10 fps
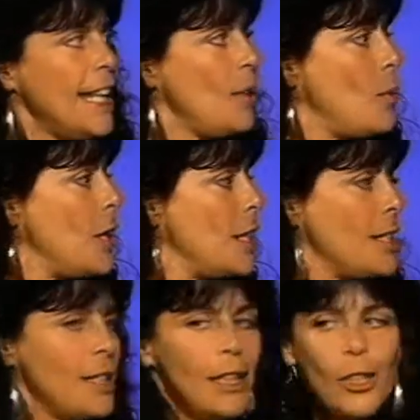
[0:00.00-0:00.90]
and he
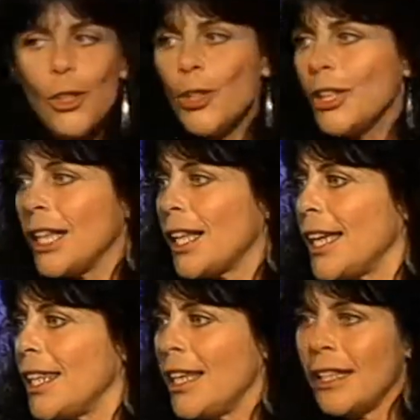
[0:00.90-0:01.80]
was
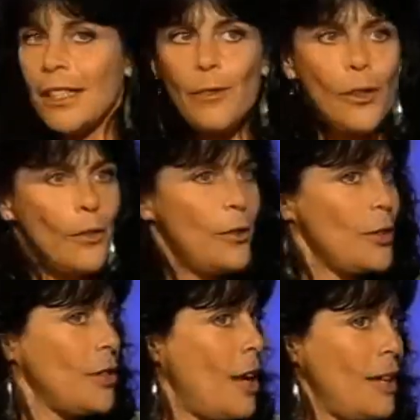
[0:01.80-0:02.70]
turning like this for the
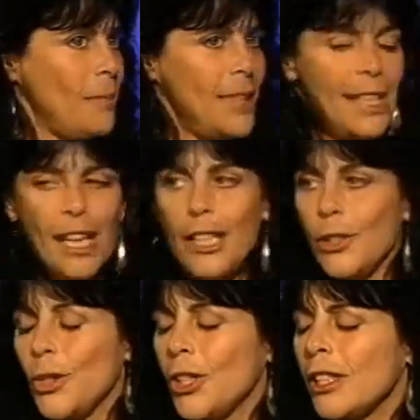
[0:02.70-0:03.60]
first time in
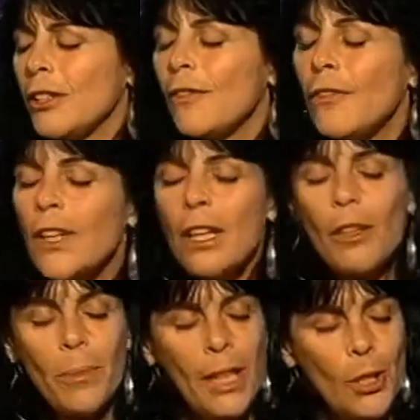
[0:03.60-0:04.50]
10 years, just to
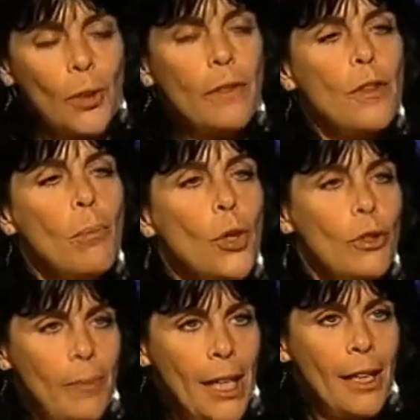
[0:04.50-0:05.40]
feel the pleasure of the
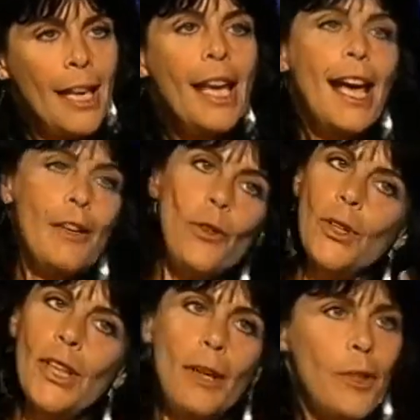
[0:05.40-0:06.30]
movement. And
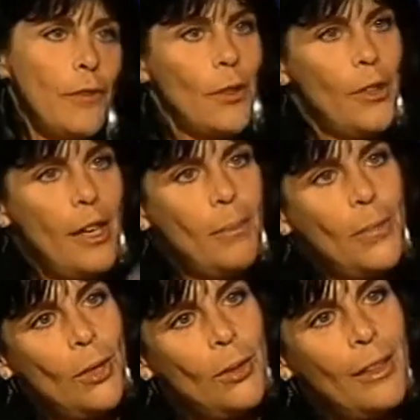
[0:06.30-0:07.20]
of course I referred
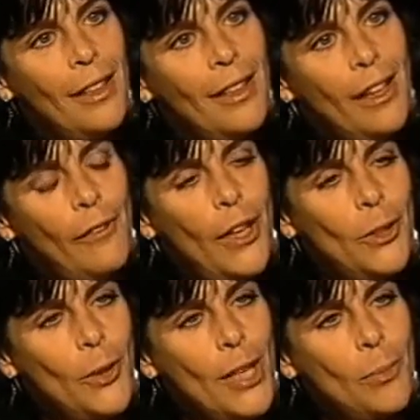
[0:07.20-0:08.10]
them to a
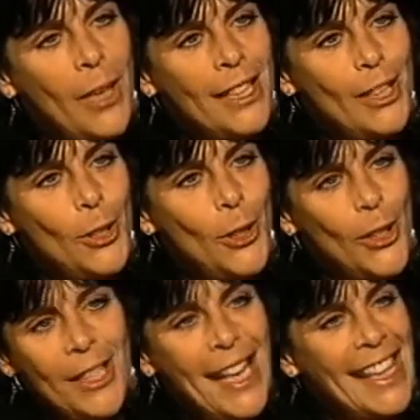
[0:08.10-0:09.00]
Feldenkrais
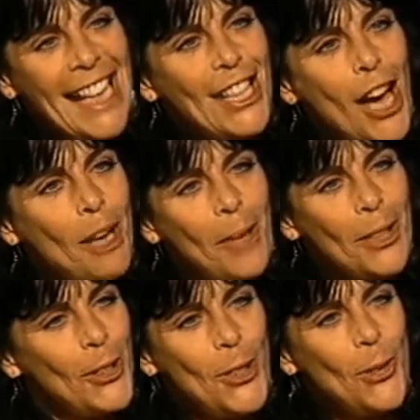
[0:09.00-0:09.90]
practitioner, because at that
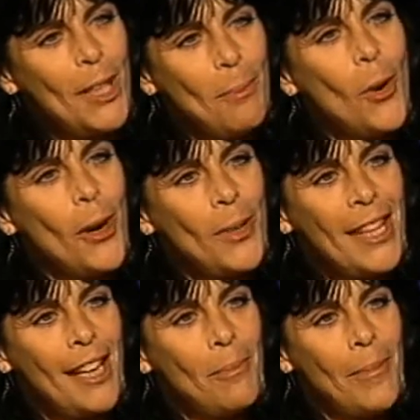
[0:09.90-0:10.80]
time I couldn't do any
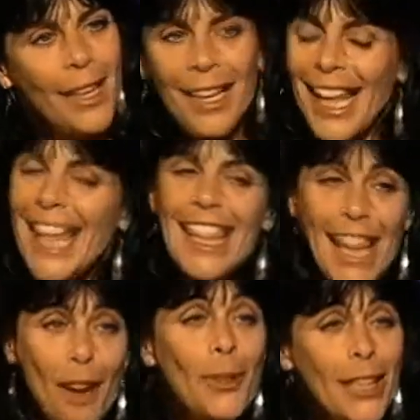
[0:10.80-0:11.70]
more with him, but
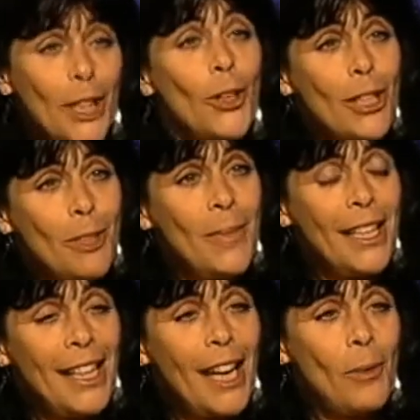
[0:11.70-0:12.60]
that really hooked
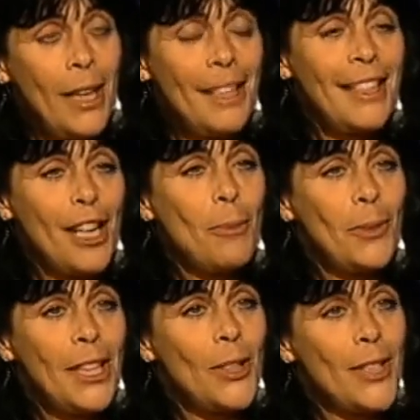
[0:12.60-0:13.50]
me, and I waited a
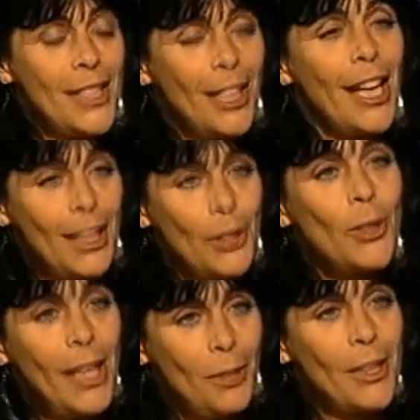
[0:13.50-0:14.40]
couple years until I
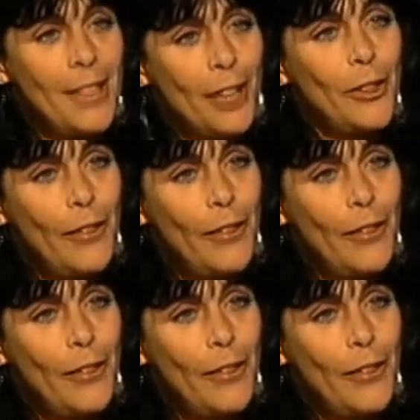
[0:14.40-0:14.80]
could train with